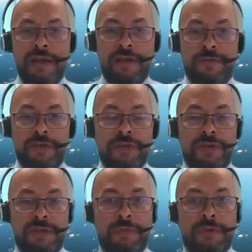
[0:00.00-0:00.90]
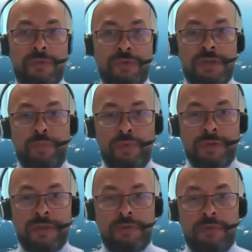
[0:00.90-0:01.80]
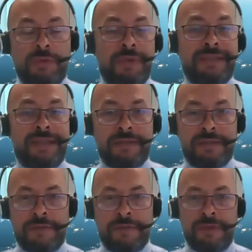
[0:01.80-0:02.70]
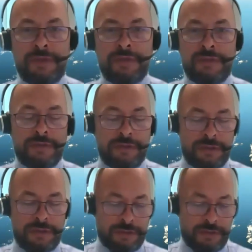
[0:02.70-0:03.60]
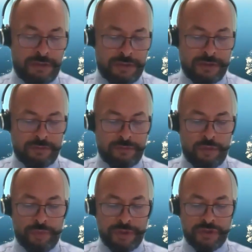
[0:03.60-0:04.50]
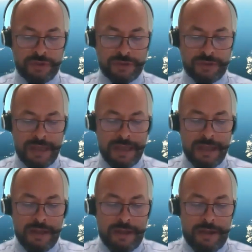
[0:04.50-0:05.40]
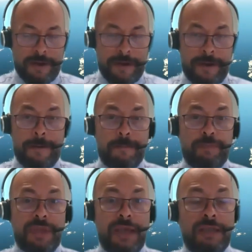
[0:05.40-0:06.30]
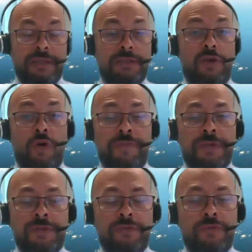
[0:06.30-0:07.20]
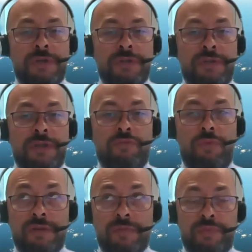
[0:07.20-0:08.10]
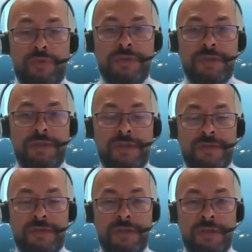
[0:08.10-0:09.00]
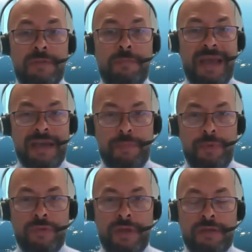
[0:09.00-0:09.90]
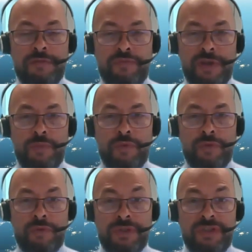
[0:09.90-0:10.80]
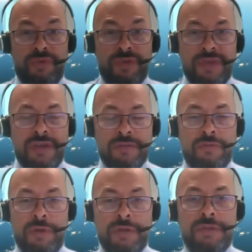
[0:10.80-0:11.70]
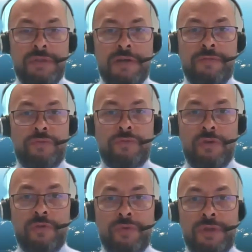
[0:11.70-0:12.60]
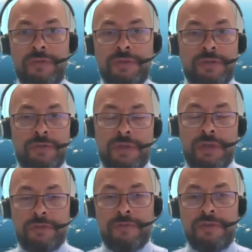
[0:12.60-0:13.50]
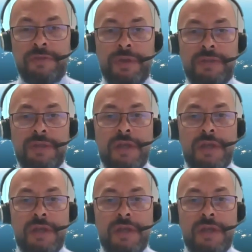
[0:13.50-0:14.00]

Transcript: efficiency, but most importantly, would maintain safety in network operations. It's obvious to us that while the process has the backbone and the framework, which we think is robust enough to accommodate this new class of airspace,